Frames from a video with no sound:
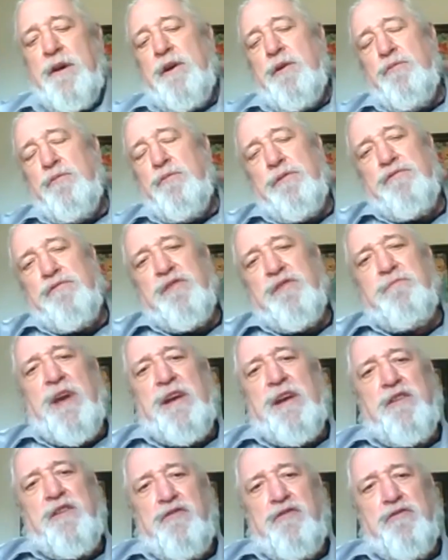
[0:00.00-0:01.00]
With respect
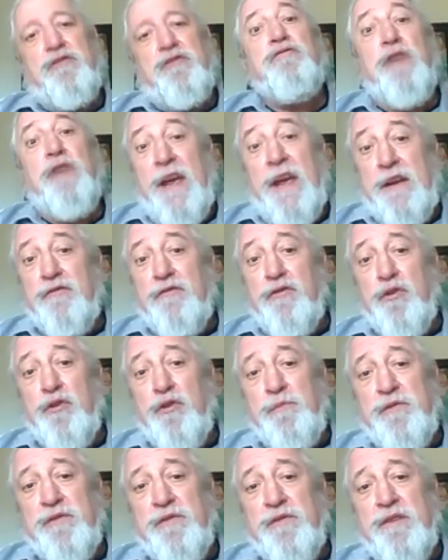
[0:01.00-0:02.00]
to your trade
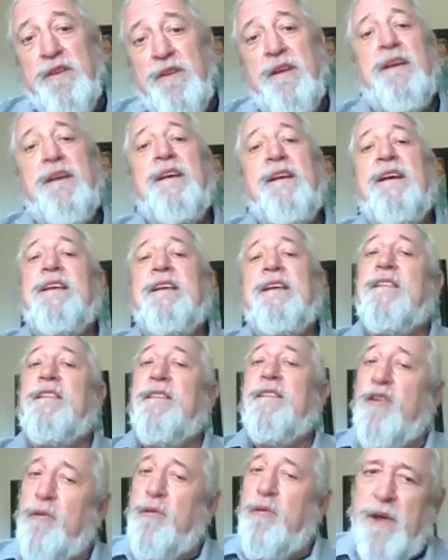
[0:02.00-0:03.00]
groups,
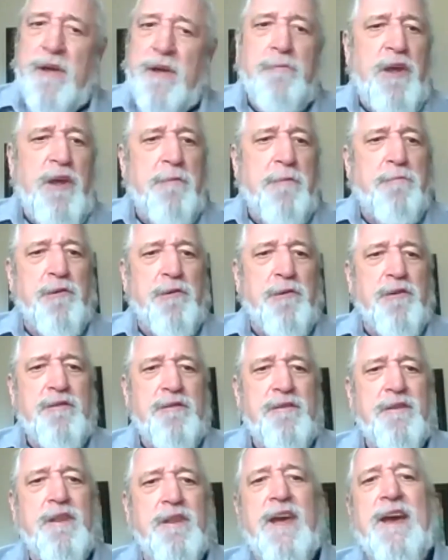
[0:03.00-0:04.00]
they're big people.
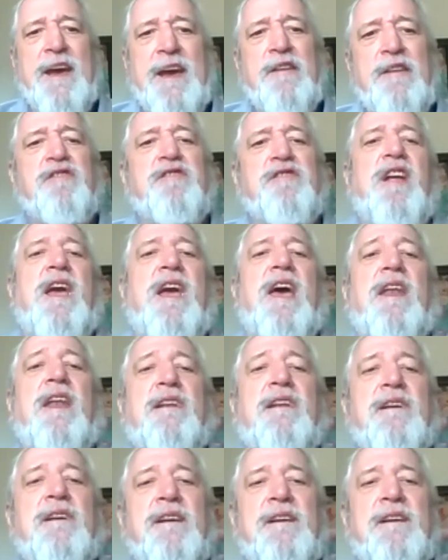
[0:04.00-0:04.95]
They understand.